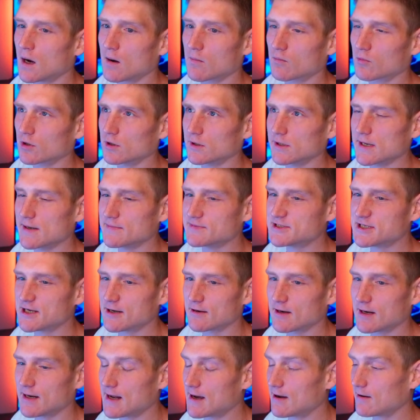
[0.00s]
I'm really
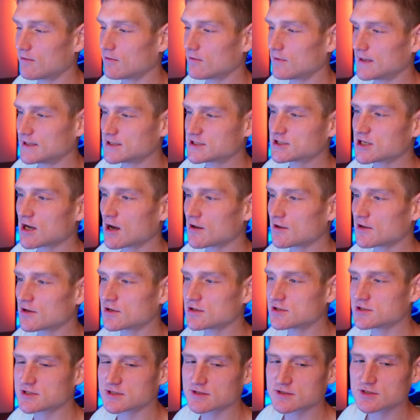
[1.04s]
upset right now. Install
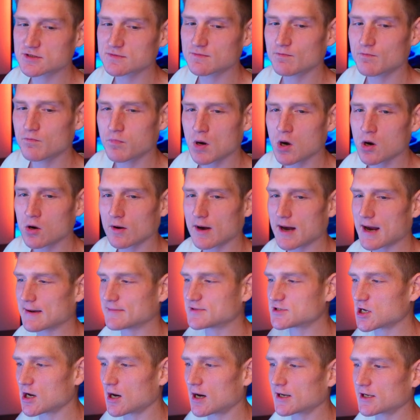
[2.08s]
those
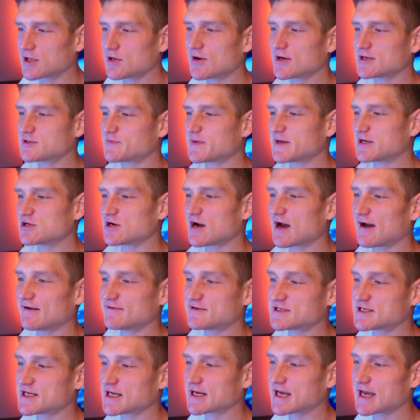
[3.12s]
programs on a USB
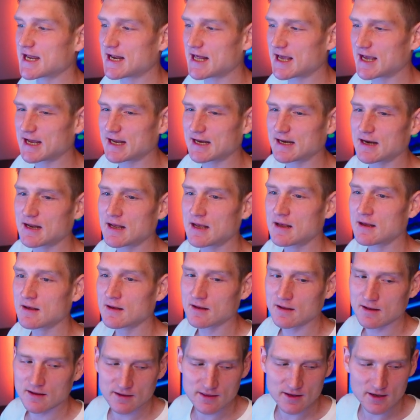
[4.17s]
drive, stick it in
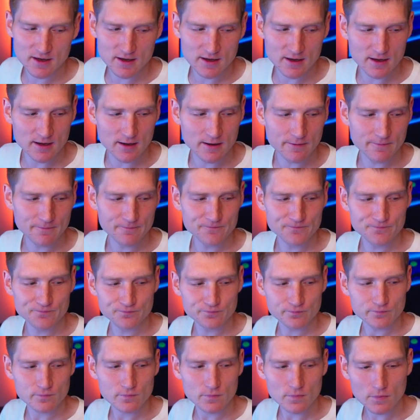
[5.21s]
the
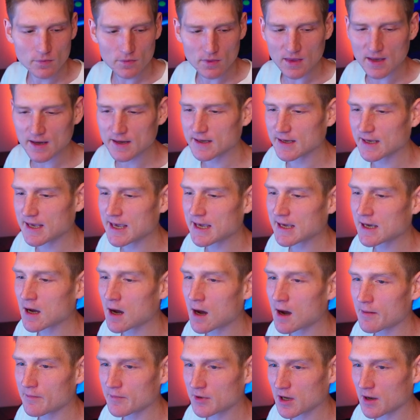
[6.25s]

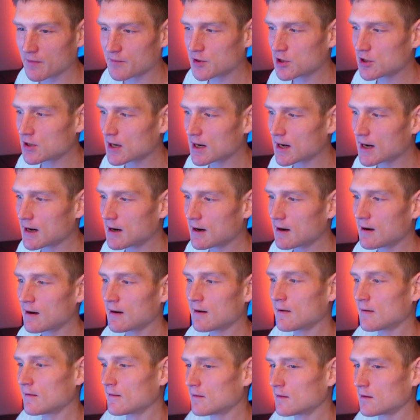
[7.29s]
Geekom computer,
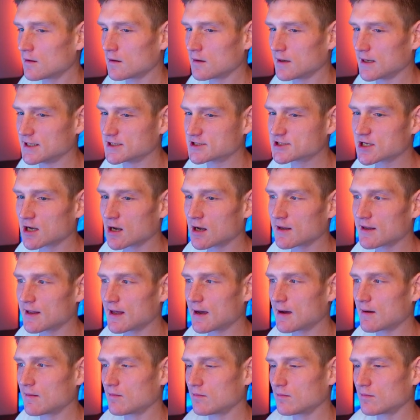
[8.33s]
install
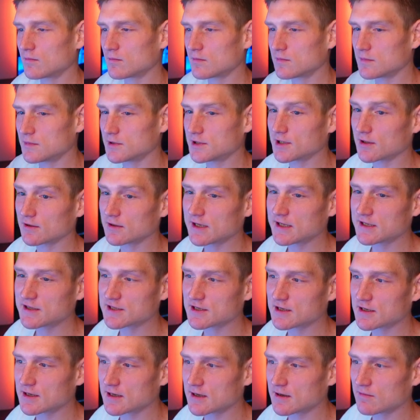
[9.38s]
them, delete
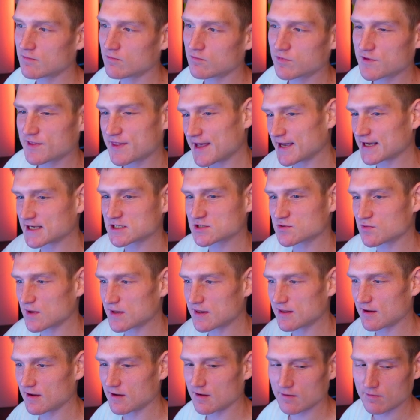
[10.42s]
the things
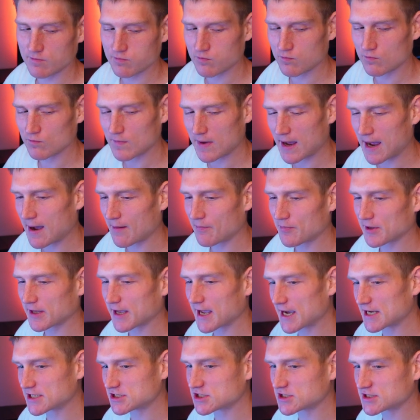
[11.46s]
with the
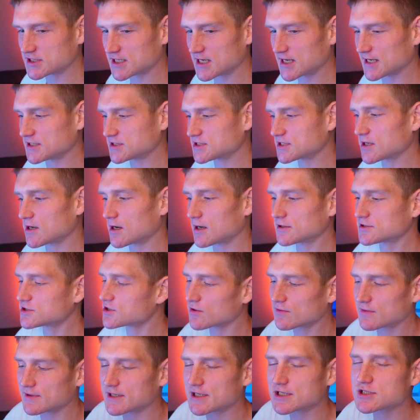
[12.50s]
applications that I install.
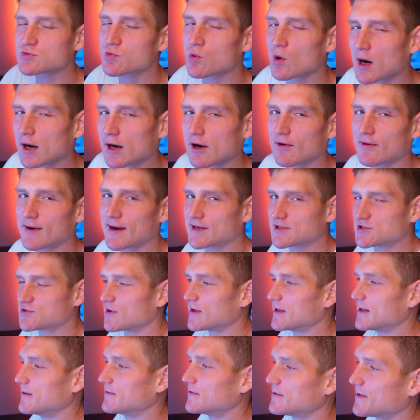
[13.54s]
So there's workarounds
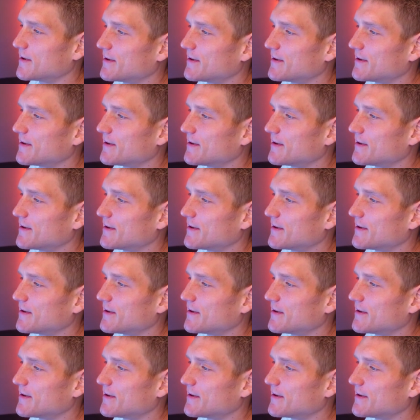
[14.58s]
with it.